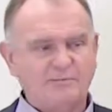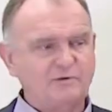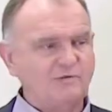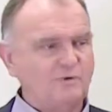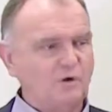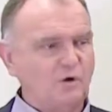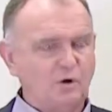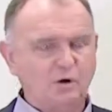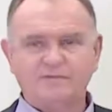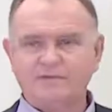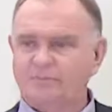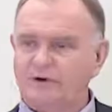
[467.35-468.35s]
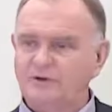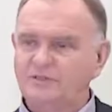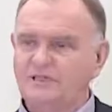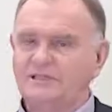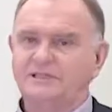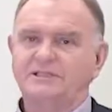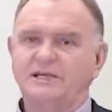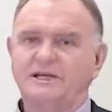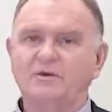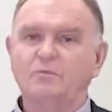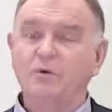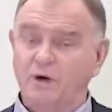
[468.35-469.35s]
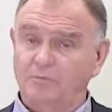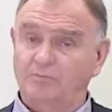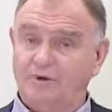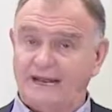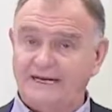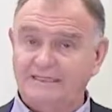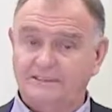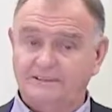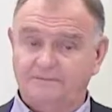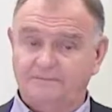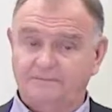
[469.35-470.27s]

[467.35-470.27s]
you've got all of the processes in one place,